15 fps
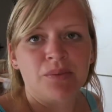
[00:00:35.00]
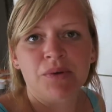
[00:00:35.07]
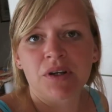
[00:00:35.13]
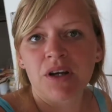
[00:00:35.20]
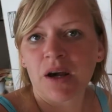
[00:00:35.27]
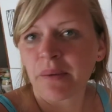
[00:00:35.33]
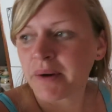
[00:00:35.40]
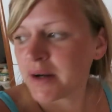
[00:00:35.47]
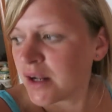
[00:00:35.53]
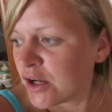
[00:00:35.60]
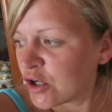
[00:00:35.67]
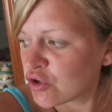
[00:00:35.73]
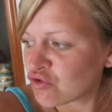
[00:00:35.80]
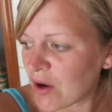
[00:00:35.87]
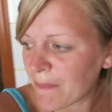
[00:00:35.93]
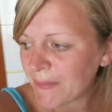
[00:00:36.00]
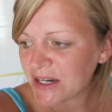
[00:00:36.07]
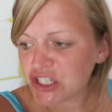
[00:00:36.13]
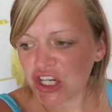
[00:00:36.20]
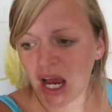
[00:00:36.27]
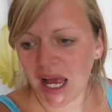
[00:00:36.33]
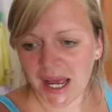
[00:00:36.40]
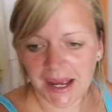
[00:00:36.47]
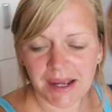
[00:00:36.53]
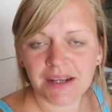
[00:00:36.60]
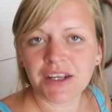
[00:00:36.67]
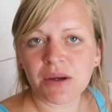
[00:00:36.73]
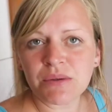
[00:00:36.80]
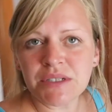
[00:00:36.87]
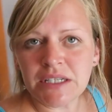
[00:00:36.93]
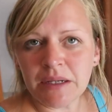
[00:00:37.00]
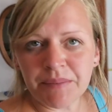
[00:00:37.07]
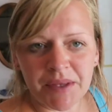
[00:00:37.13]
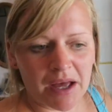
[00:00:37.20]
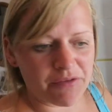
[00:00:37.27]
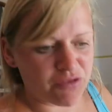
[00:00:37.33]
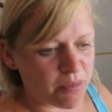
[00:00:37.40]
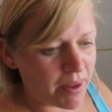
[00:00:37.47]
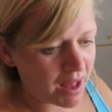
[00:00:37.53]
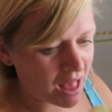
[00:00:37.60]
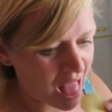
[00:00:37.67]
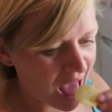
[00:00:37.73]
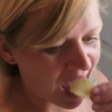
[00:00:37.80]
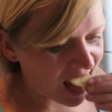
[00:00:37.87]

so I'm gonna go and grab my chair and go and sit up there for a bit.